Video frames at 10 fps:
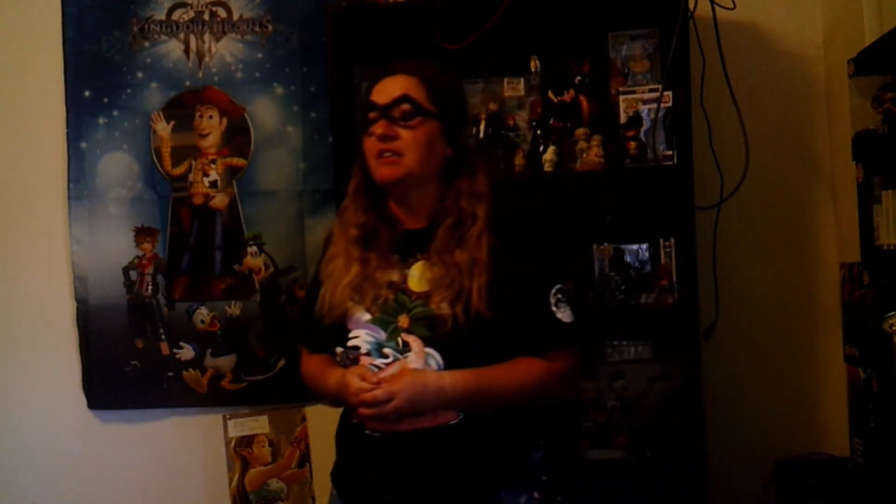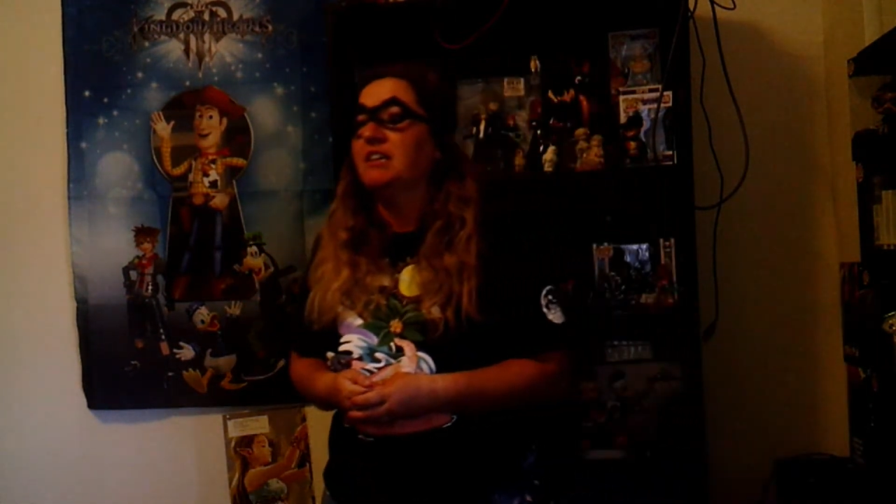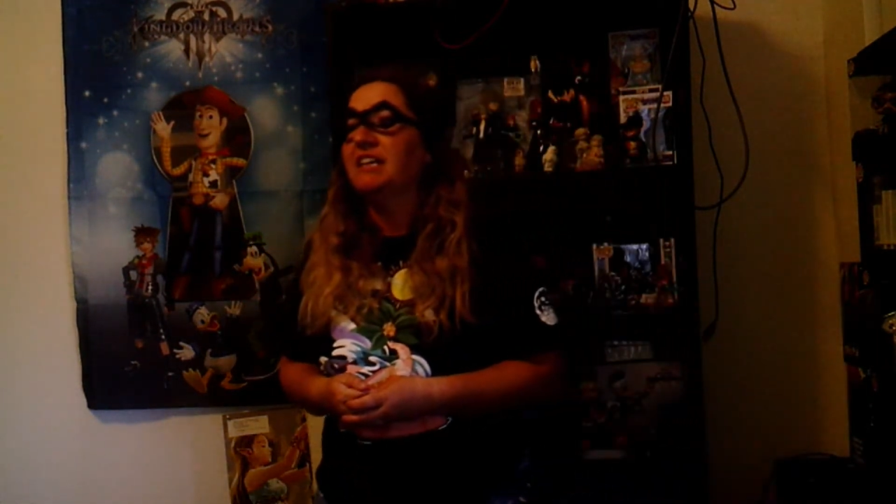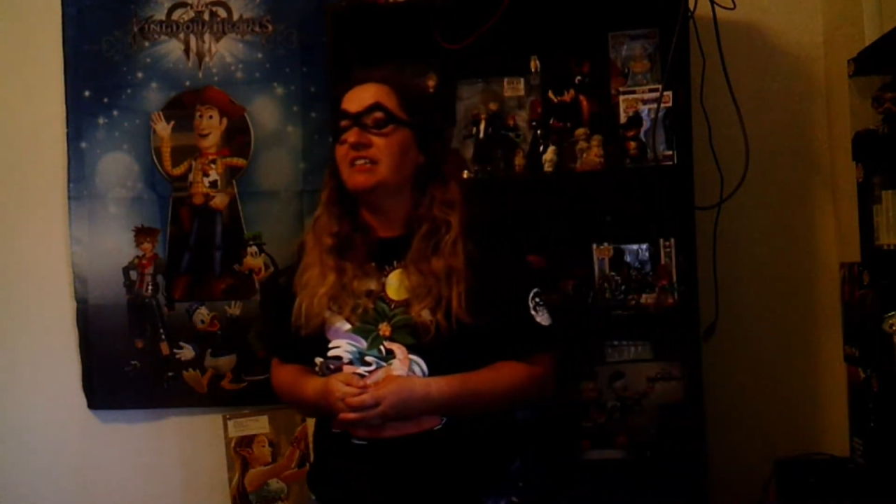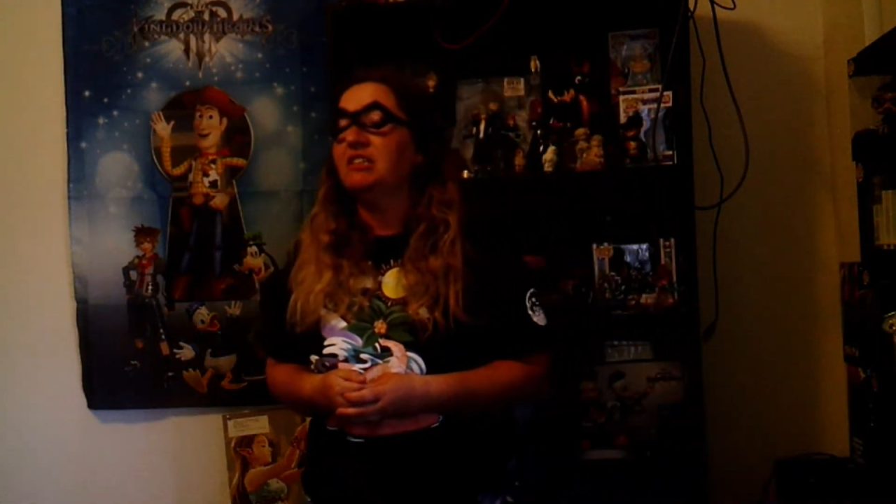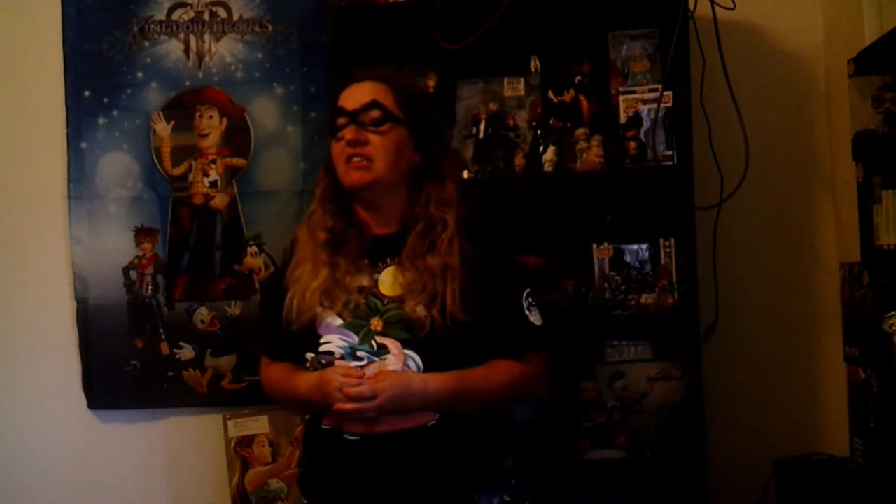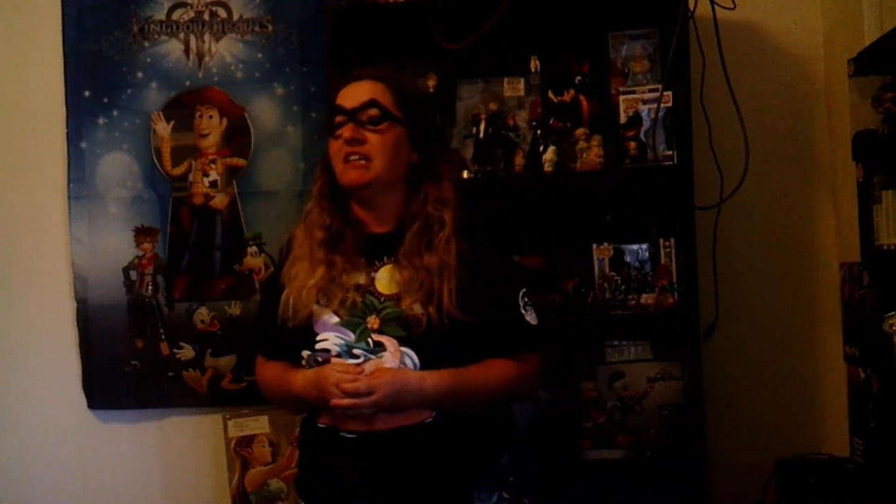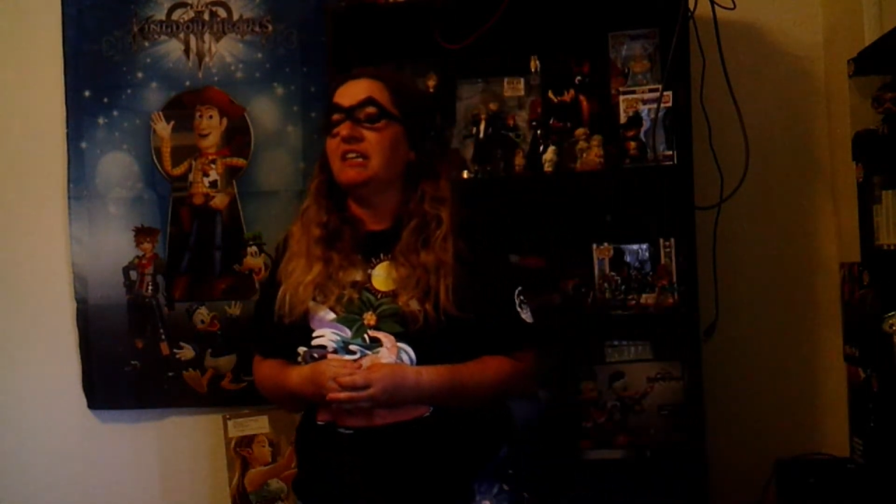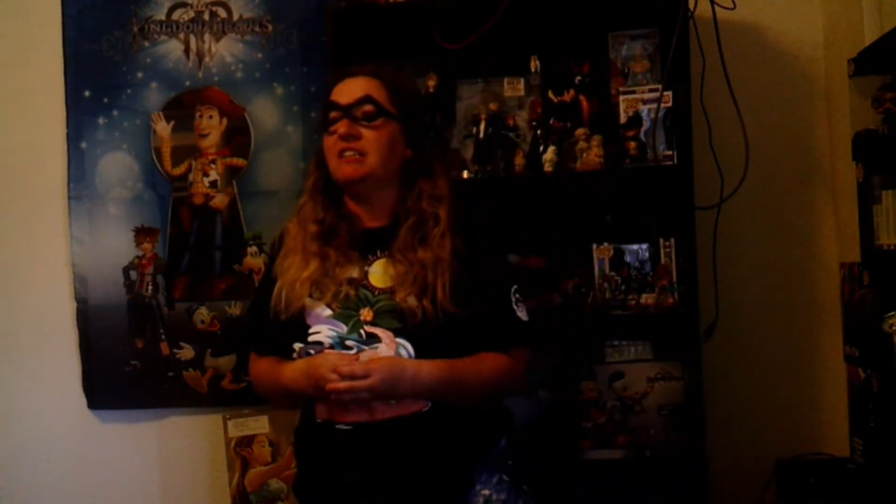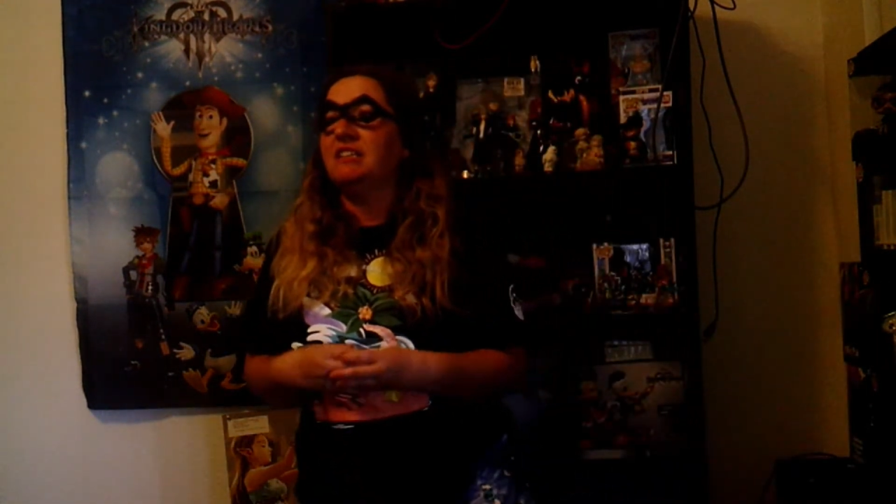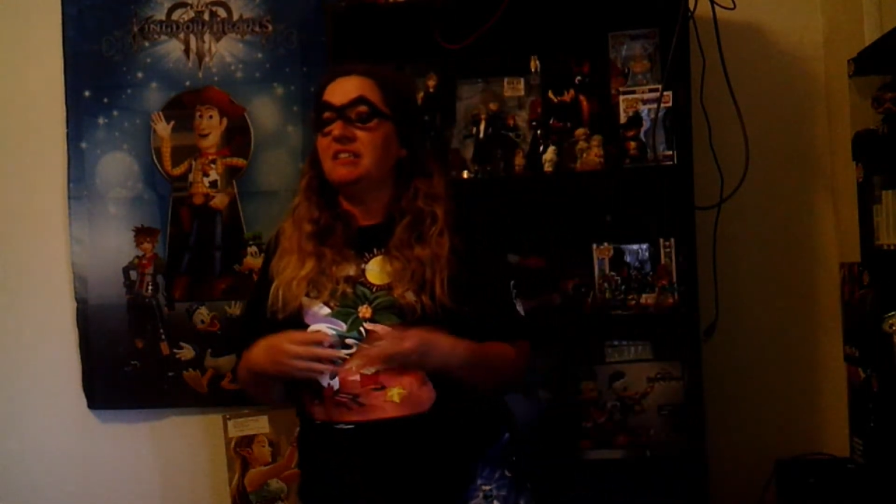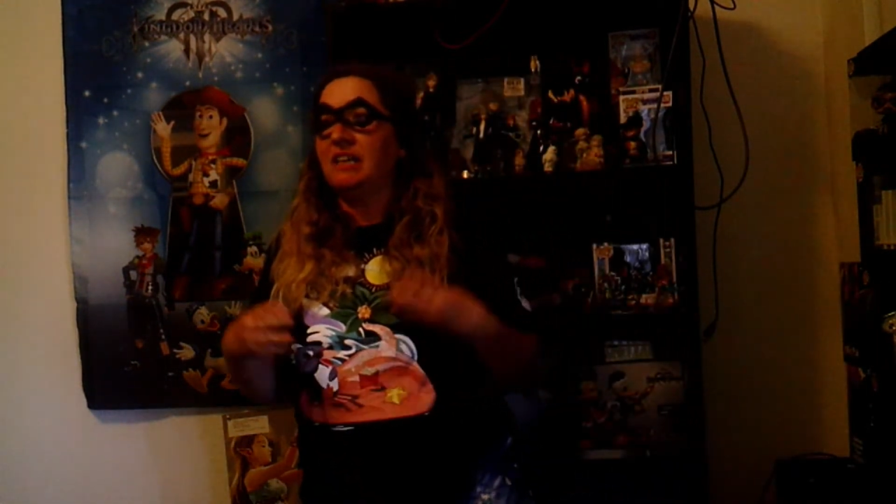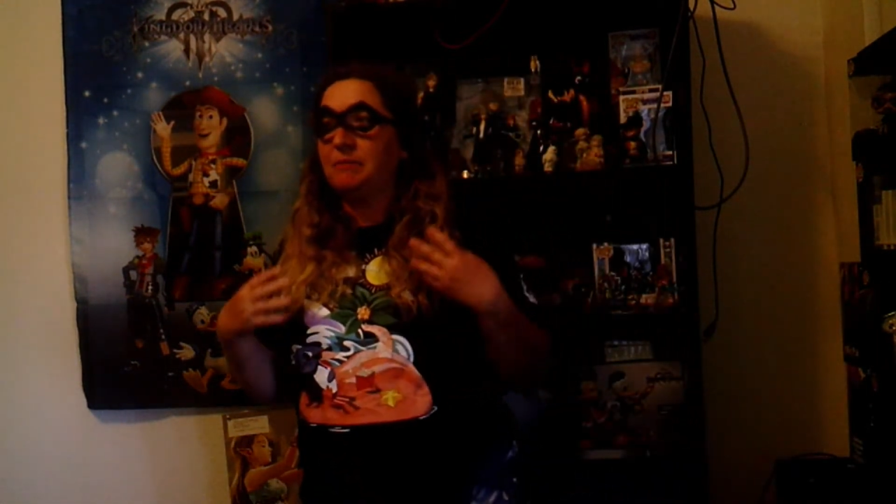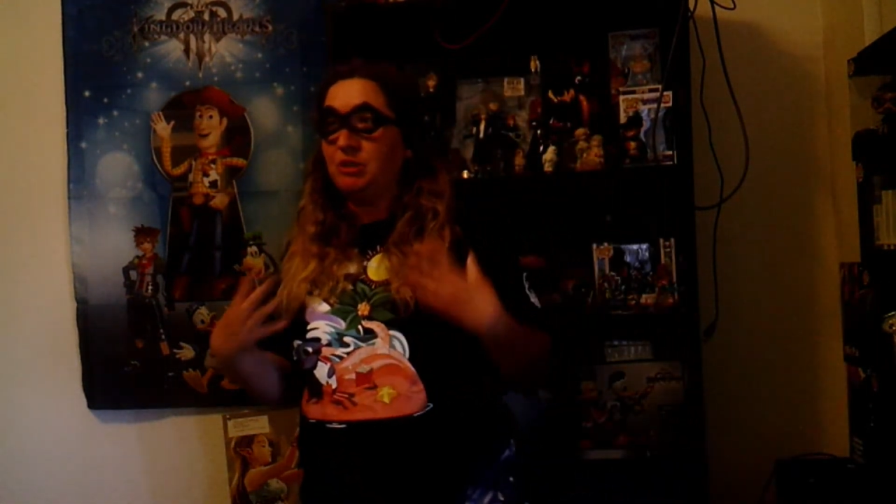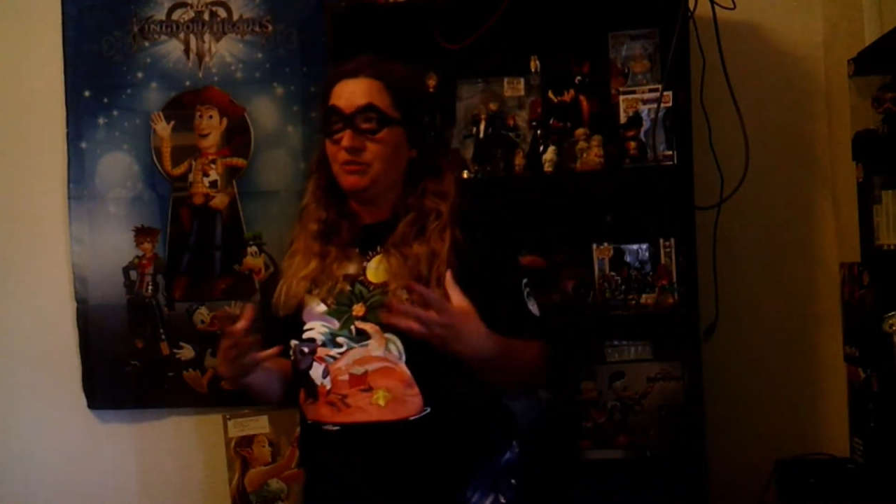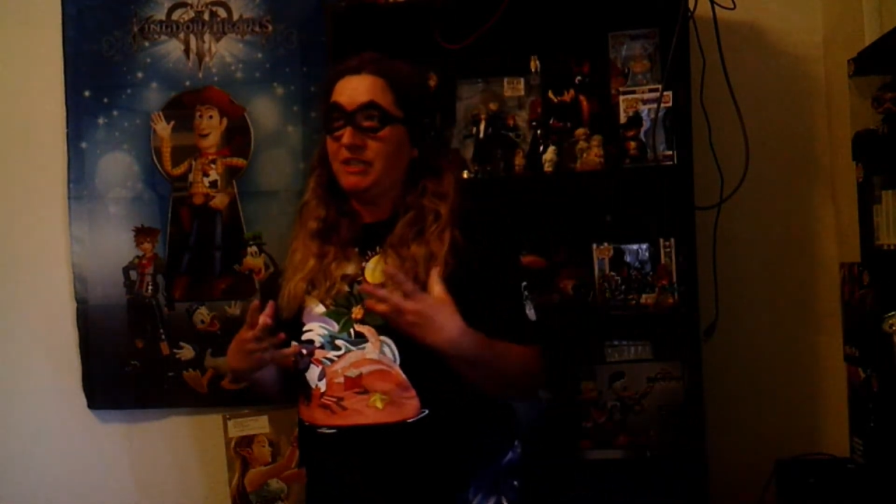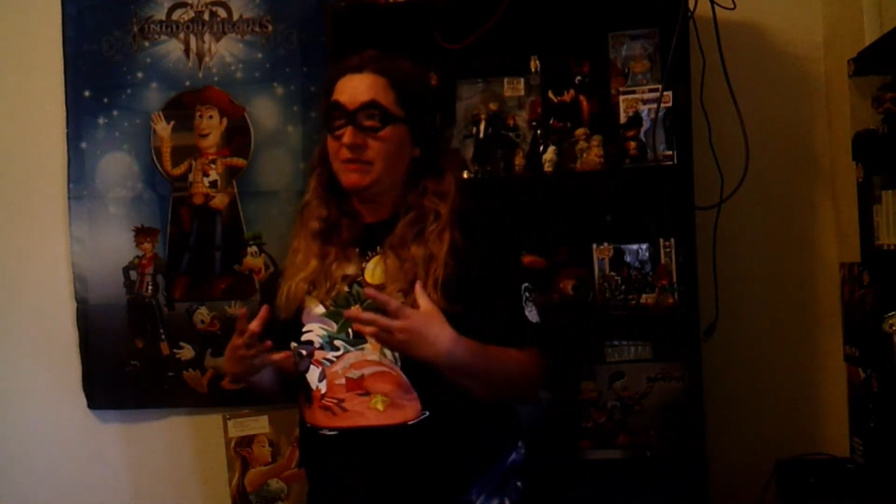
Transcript: and he had to eat time to grieve.